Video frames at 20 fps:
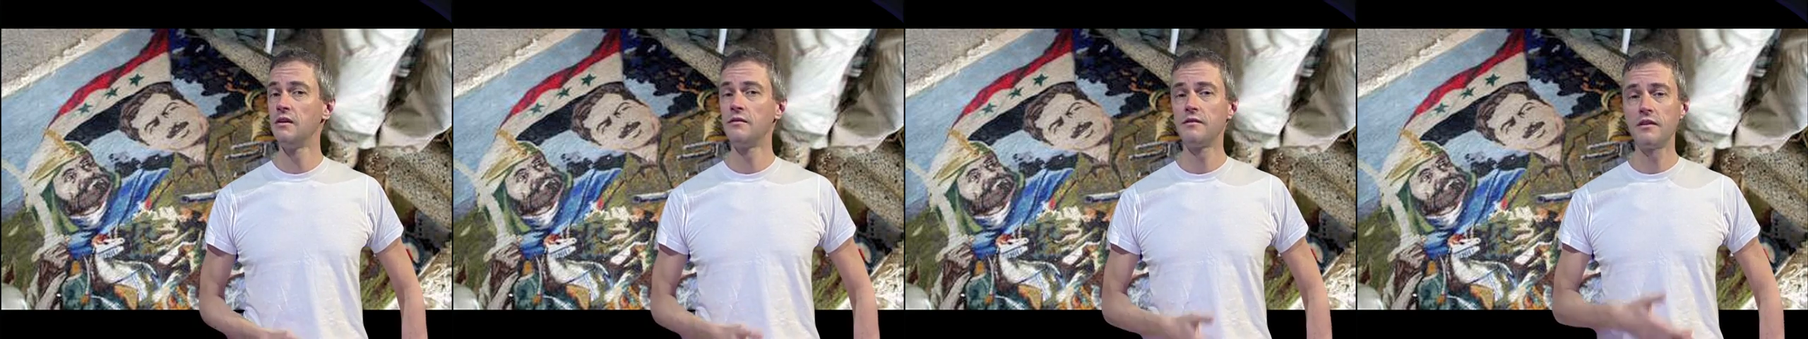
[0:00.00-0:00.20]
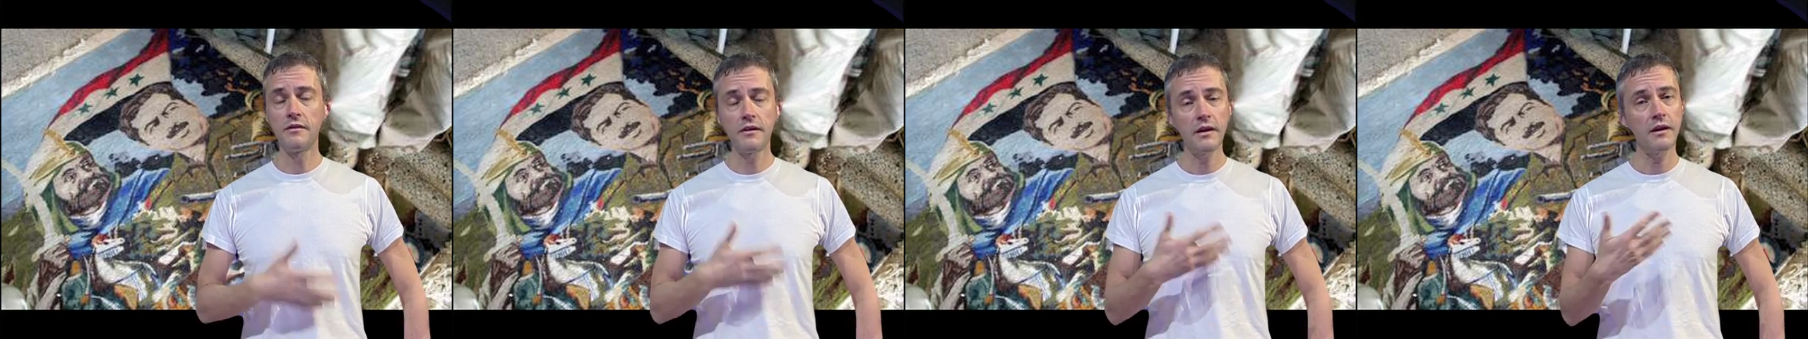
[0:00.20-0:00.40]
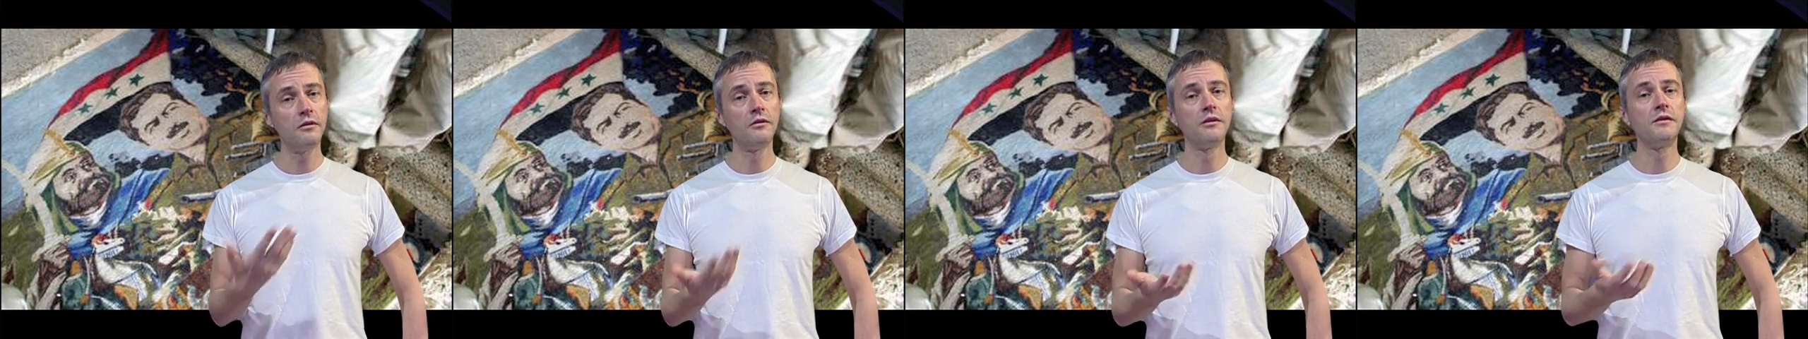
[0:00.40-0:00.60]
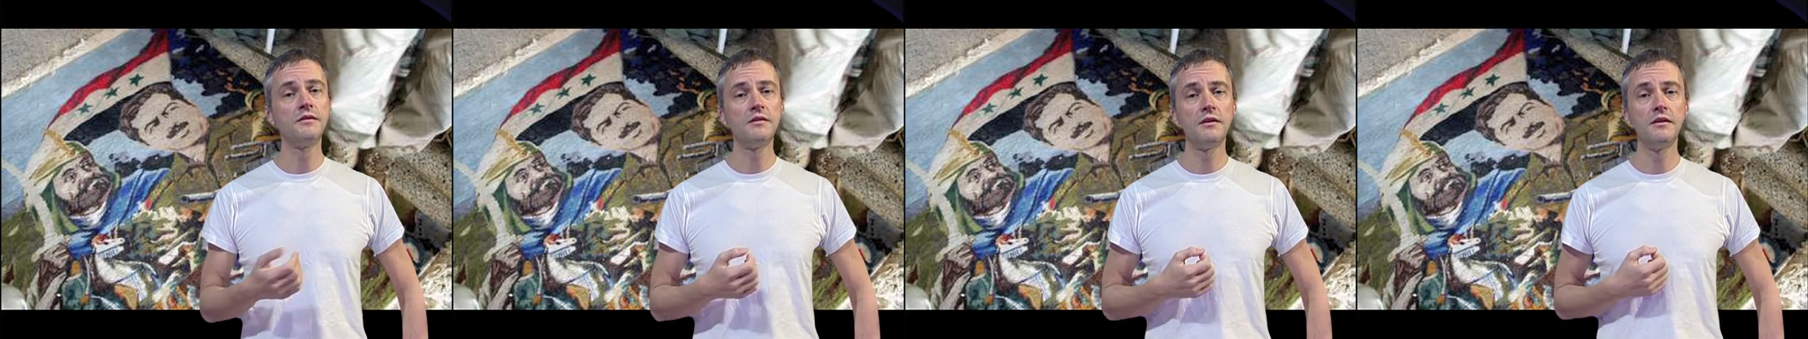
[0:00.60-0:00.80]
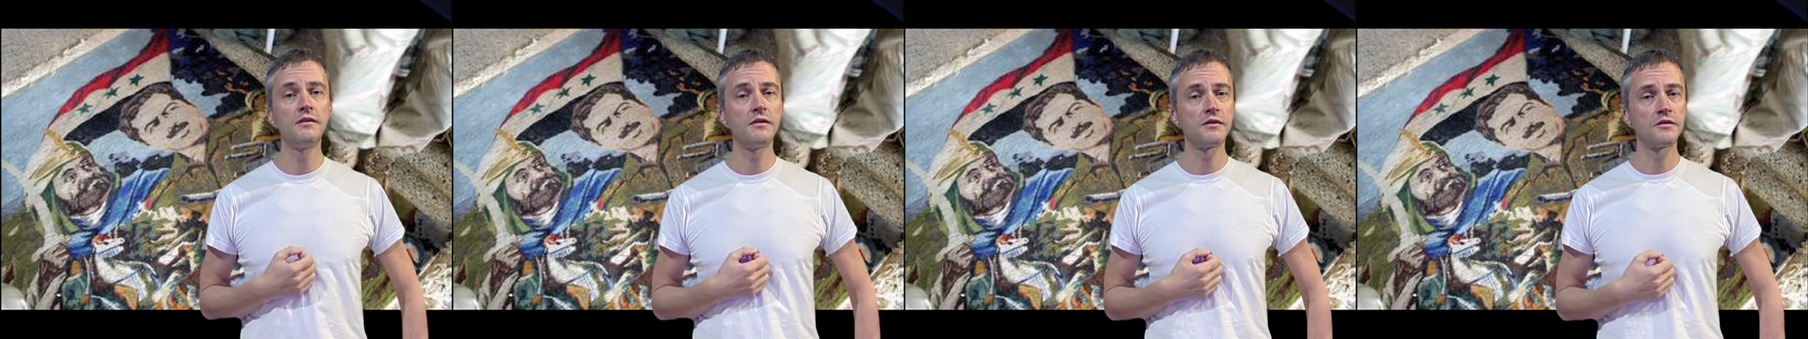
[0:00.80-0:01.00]
then that
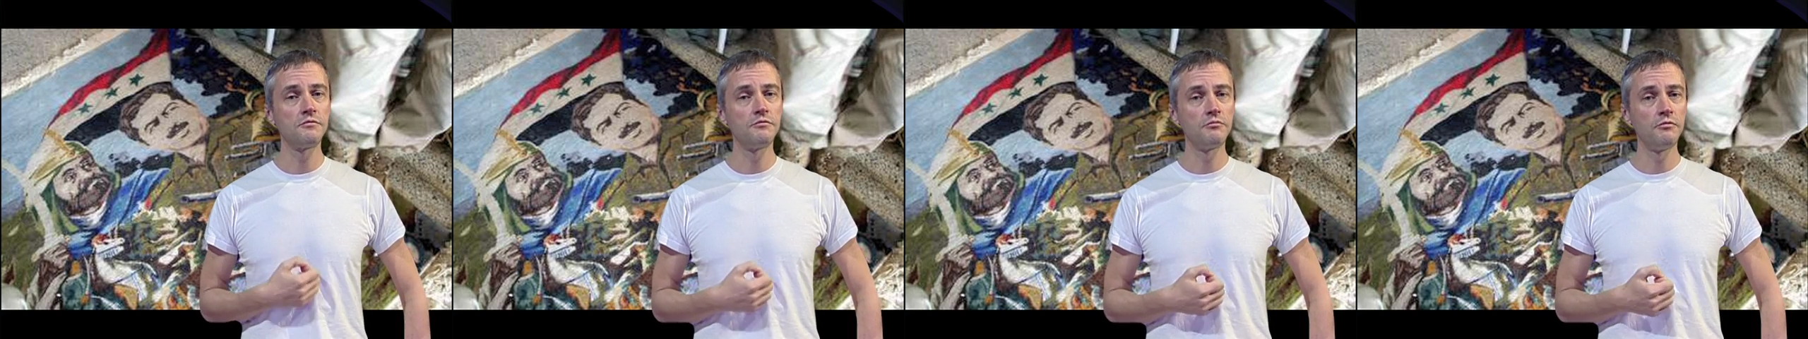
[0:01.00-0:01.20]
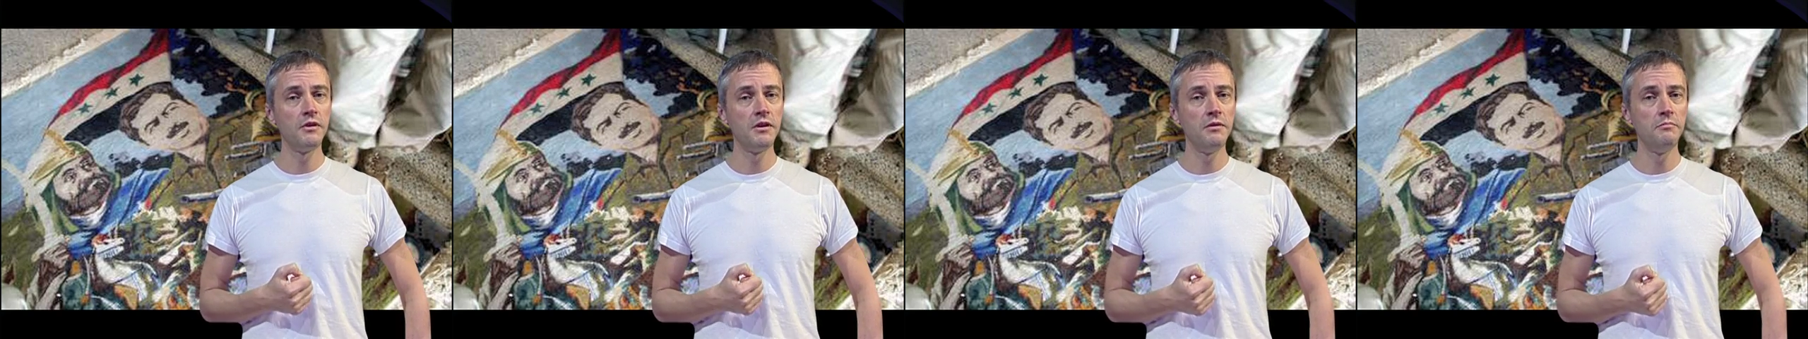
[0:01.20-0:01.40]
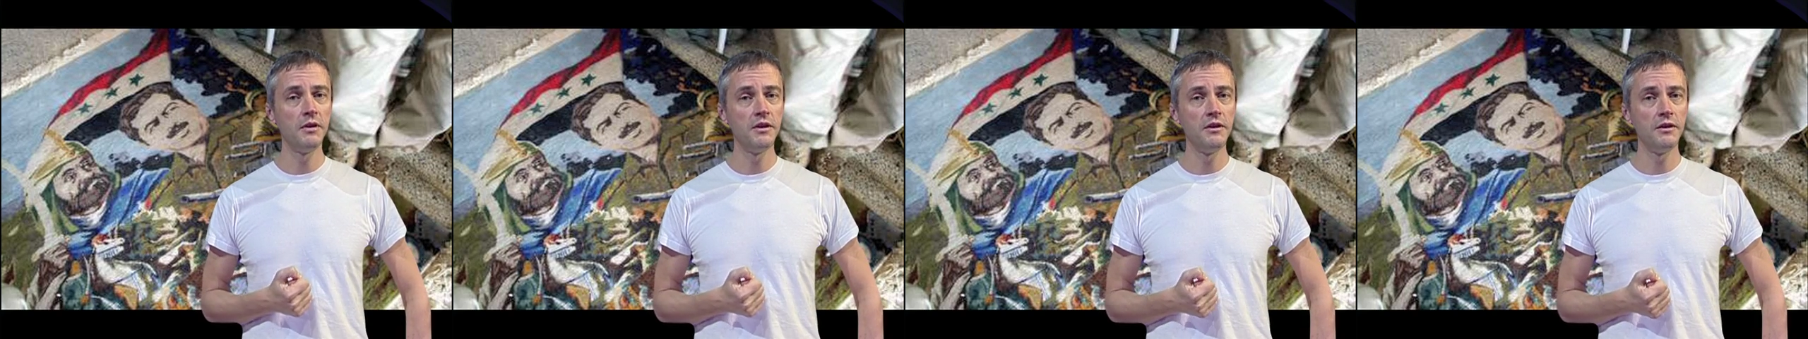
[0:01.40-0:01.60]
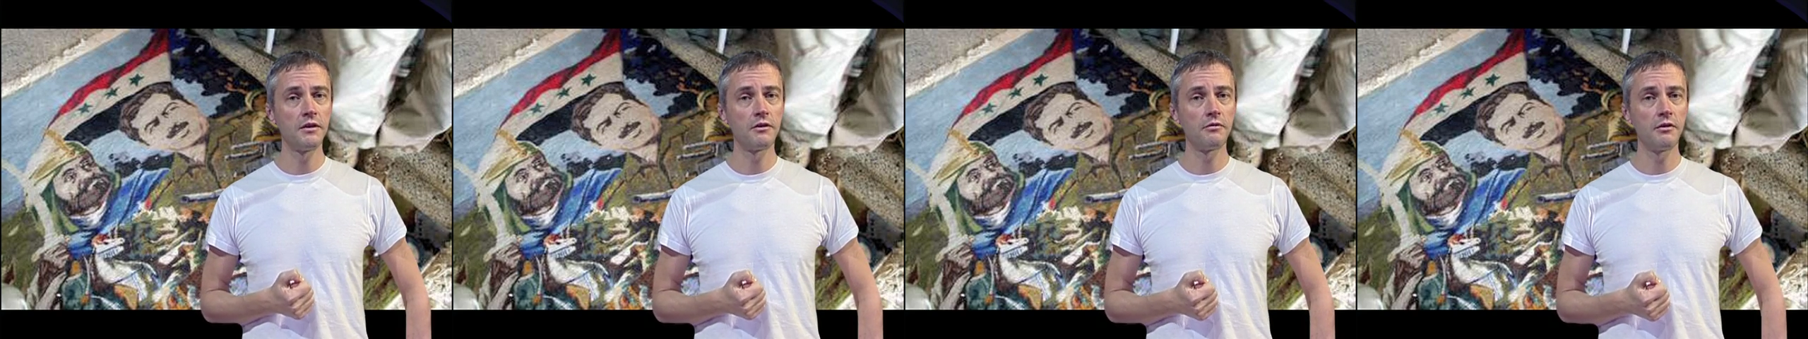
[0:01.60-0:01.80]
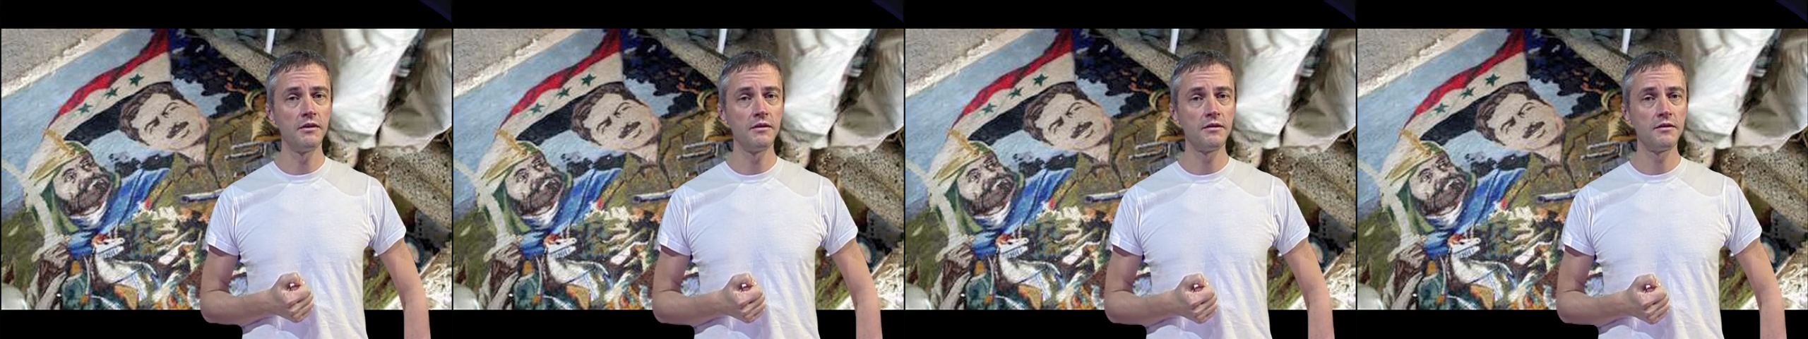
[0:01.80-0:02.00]
idea doesn't really mean a
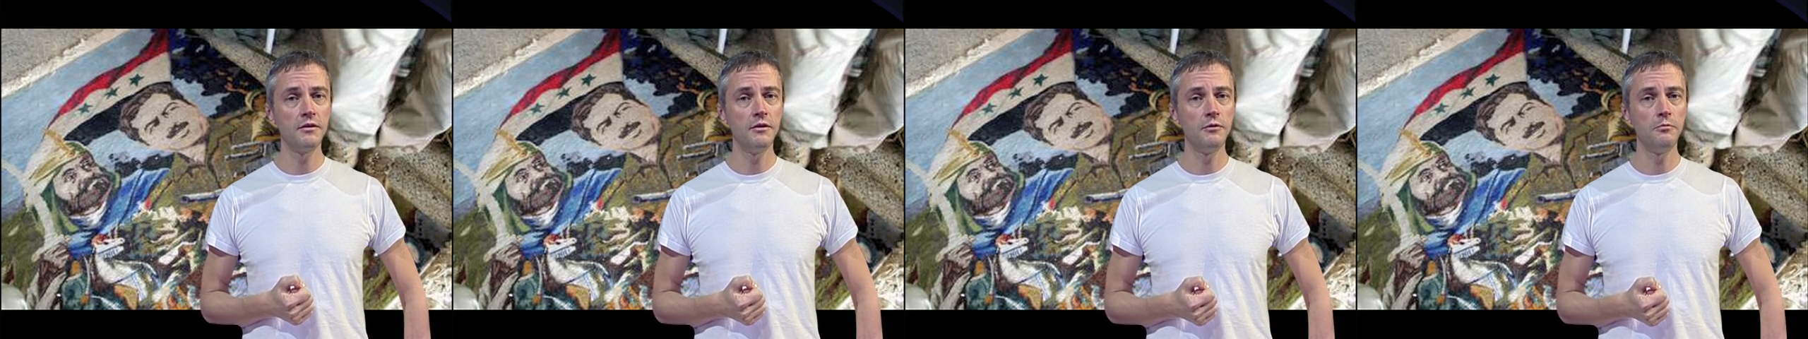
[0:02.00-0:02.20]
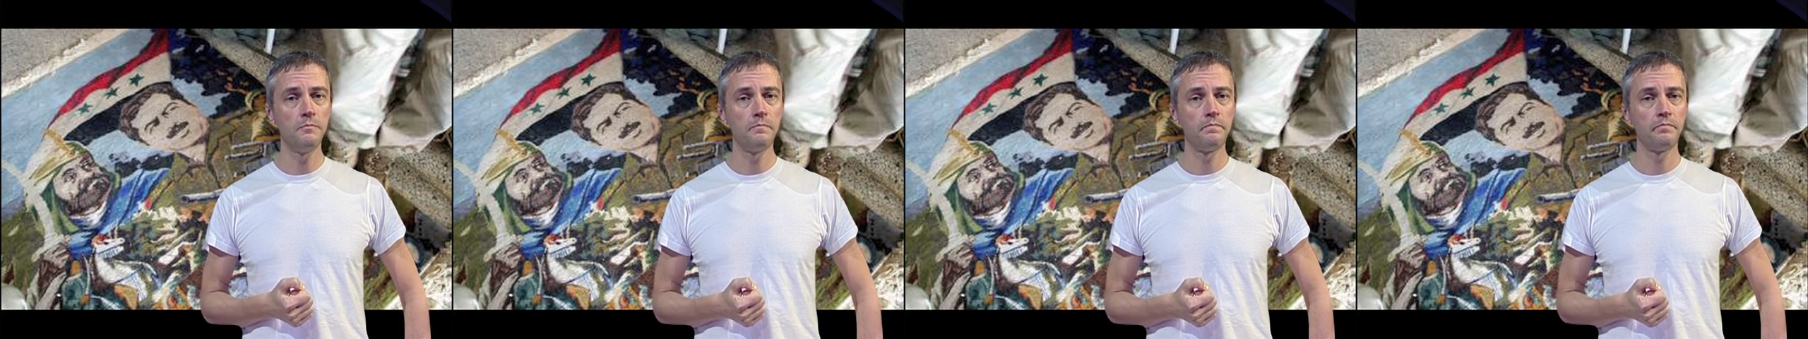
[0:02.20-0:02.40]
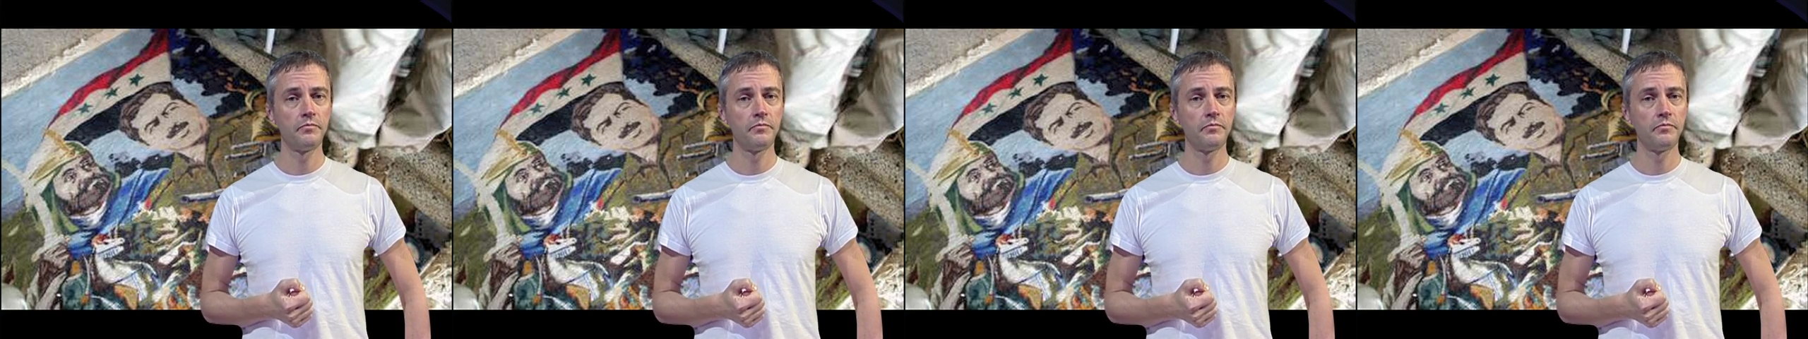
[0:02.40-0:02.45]
great deal.